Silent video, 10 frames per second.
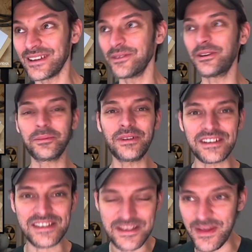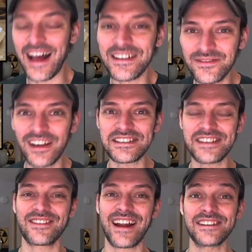You want to put a spy device
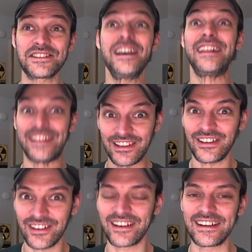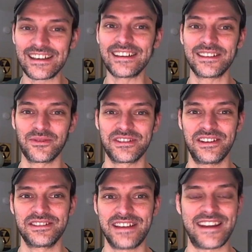in your house, you're going to get the
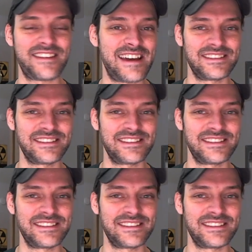results out of that.